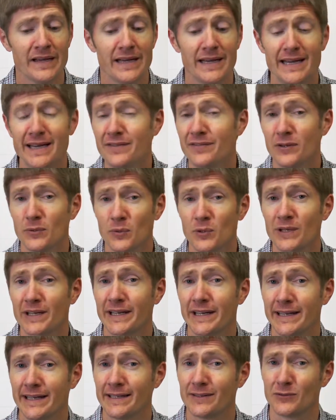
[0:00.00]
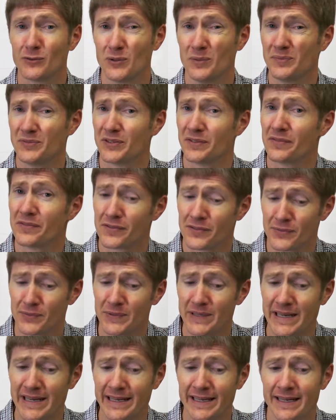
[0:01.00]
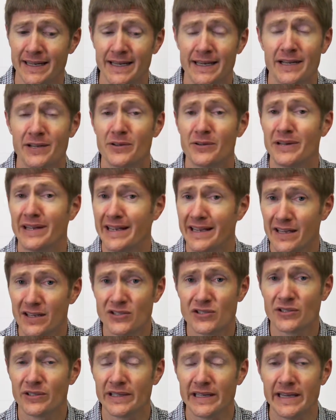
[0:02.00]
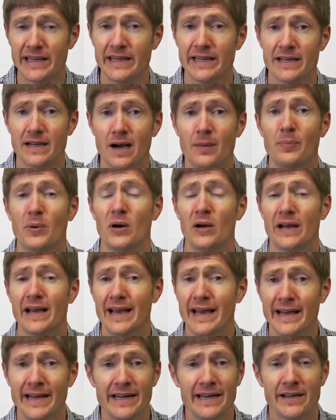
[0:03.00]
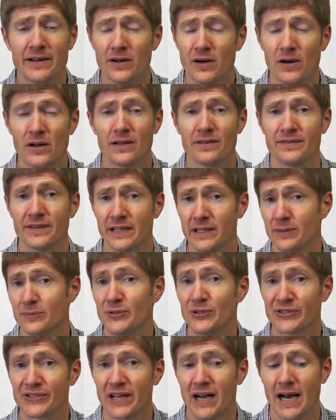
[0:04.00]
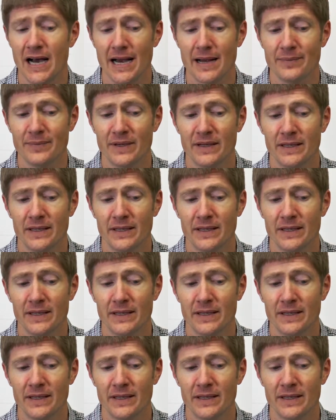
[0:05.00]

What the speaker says: Even working in groups of 3 could easily eat up any and all available time.